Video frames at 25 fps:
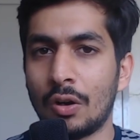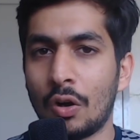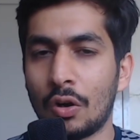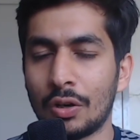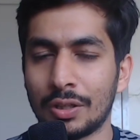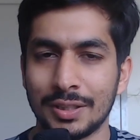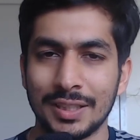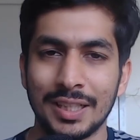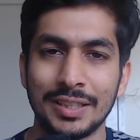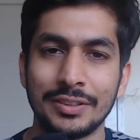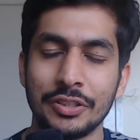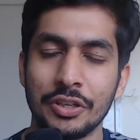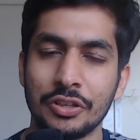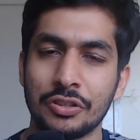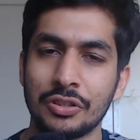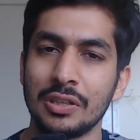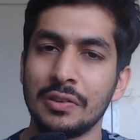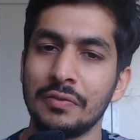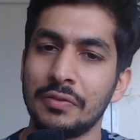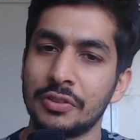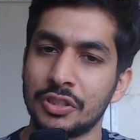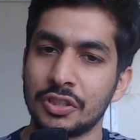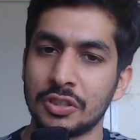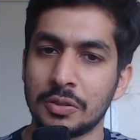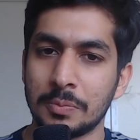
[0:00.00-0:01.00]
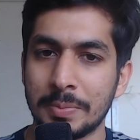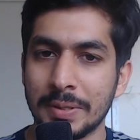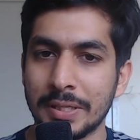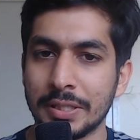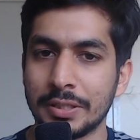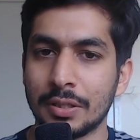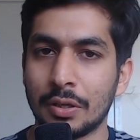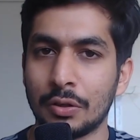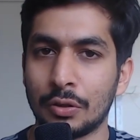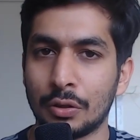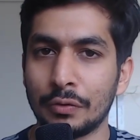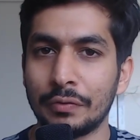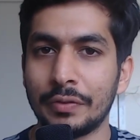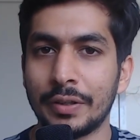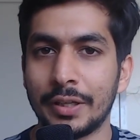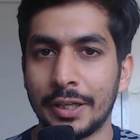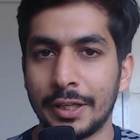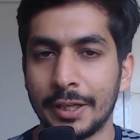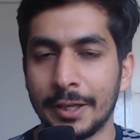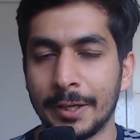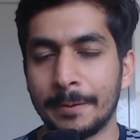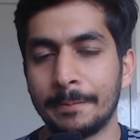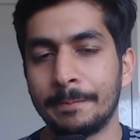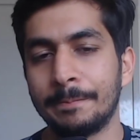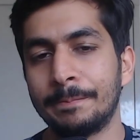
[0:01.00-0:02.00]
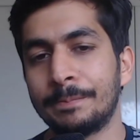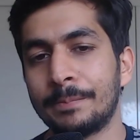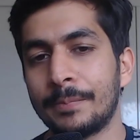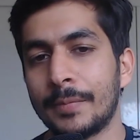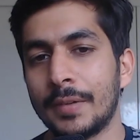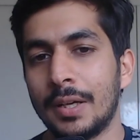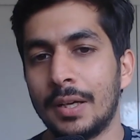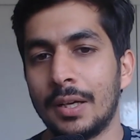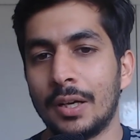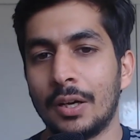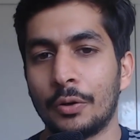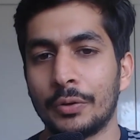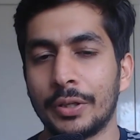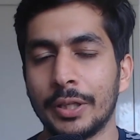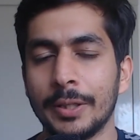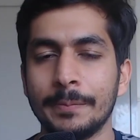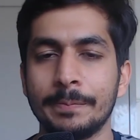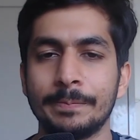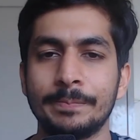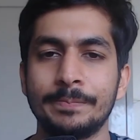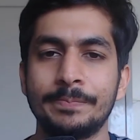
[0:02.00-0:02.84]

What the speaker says: organization which is based out of India. Okay,